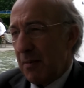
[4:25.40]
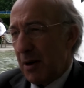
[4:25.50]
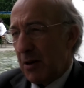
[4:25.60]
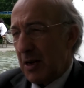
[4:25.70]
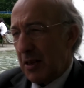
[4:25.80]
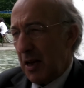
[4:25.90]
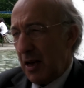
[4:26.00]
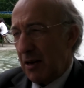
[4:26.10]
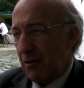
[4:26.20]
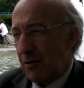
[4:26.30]
But on the other
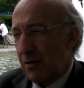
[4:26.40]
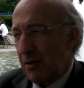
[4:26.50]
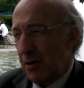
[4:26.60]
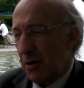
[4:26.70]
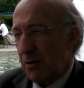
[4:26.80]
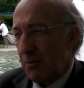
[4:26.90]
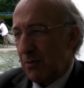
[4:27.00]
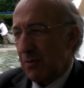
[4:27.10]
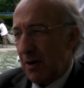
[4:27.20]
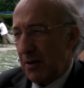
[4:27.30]
hand, you know,
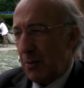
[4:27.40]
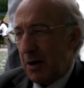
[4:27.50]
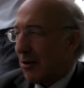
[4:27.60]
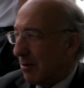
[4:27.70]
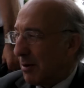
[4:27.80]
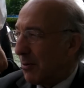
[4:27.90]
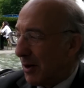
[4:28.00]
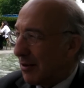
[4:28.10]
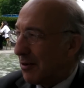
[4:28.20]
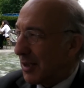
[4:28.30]
I think one has to be
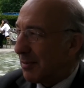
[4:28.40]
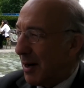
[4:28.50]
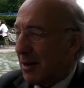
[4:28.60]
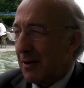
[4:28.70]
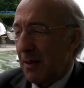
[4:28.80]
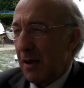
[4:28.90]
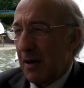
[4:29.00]
realistic about it.